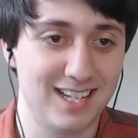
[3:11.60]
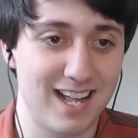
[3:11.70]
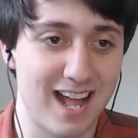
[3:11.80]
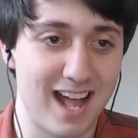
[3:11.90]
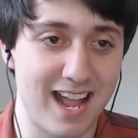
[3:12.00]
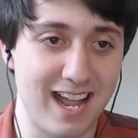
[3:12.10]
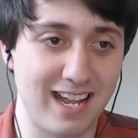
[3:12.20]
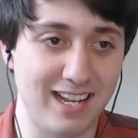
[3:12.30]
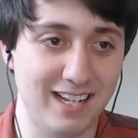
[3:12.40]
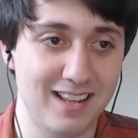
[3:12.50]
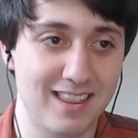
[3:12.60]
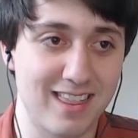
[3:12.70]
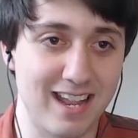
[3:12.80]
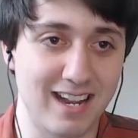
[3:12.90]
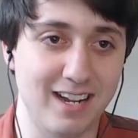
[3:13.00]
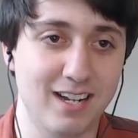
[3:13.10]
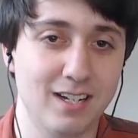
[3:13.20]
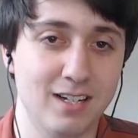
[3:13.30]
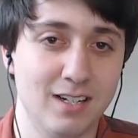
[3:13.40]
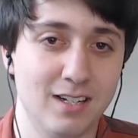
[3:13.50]
I think
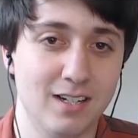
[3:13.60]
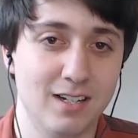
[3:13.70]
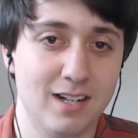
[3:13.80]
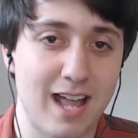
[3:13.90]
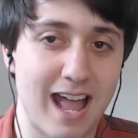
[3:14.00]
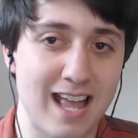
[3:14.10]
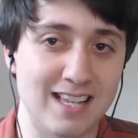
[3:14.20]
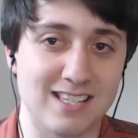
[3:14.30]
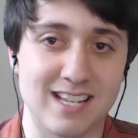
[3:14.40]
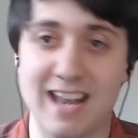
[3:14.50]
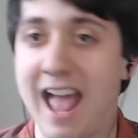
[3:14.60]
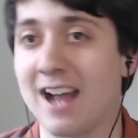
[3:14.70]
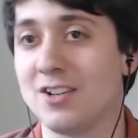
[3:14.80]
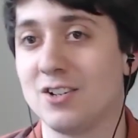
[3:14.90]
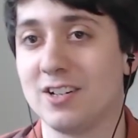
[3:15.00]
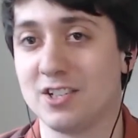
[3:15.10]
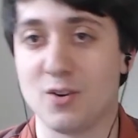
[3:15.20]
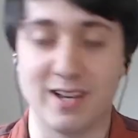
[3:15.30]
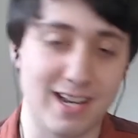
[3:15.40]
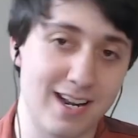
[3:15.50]
as an actor,
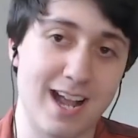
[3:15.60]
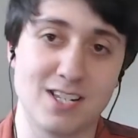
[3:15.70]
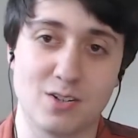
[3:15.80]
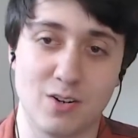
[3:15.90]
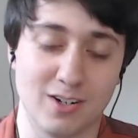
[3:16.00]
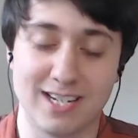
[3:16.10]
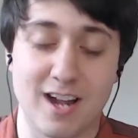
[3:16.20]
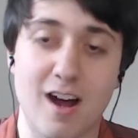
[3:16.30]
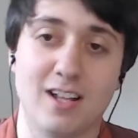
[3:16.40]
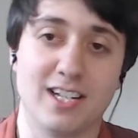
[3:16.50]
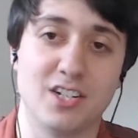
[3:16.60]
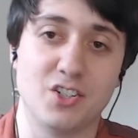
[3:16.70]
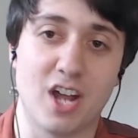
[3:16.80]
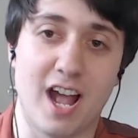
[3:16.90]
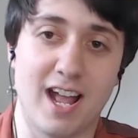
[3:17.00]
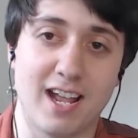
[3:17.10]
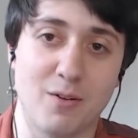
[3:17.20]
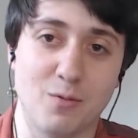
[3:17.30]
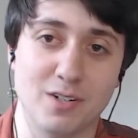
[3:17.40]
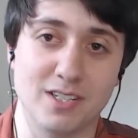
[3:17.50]
so in high school or in college,
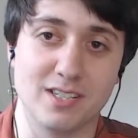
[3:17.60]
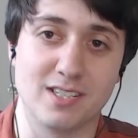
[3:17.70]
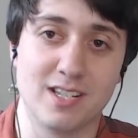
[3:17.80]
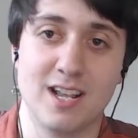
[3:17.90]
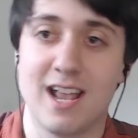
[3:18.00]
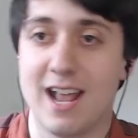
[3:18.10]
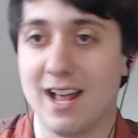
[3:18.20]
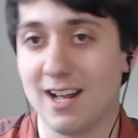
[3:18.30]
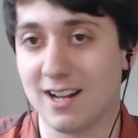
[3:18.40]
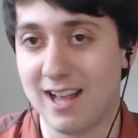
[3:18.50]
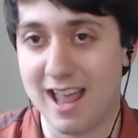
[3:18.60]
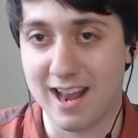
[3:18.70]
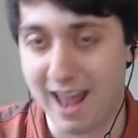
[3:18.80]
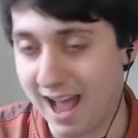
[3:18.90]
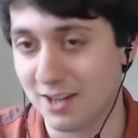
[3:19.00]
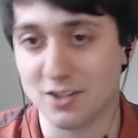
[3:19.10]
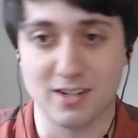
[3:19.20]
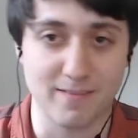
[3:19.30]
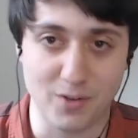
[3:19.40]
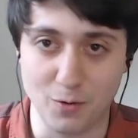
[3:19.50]
I was an actor
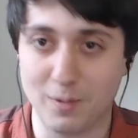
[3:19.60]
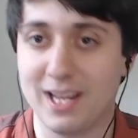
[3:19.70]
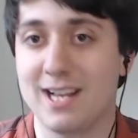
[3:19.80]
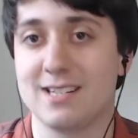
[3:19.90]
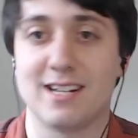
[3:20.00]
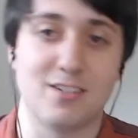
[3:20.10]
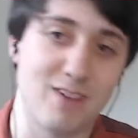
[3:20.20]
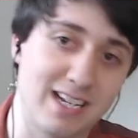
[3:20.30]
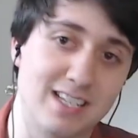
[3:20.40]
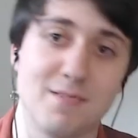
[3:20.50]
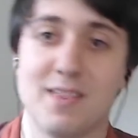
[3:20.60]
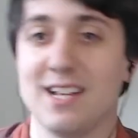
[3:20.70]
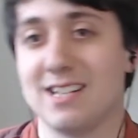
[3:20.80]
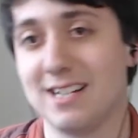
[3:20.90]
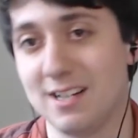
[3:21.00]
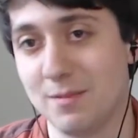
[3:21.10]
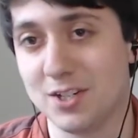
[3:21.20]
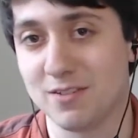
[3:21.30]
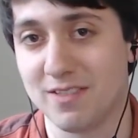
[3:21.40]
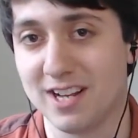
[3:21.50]
in a few plays. I directed some things, I did a
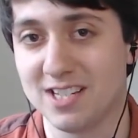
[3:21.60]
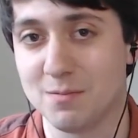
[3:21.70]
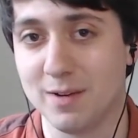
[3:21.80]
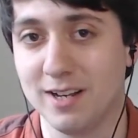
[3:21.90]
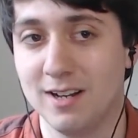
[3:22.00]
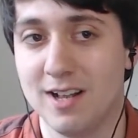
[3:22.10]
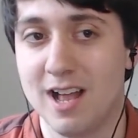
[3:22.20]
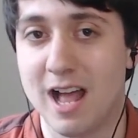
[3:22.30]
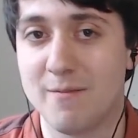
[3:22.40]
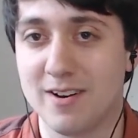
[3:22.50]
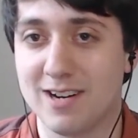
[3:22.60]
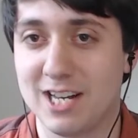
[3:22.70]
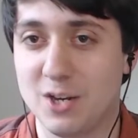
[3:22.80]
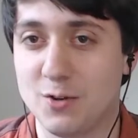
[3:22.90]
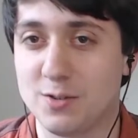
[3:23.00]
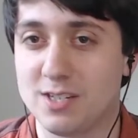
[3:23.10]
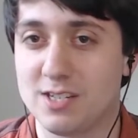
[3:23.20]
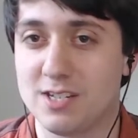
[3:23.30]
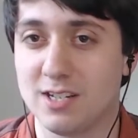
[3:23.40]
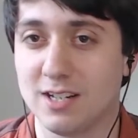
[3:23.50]
bunch of things, but I'm very
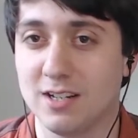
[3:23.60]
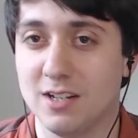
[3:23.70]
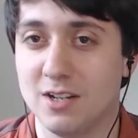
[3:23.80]
used to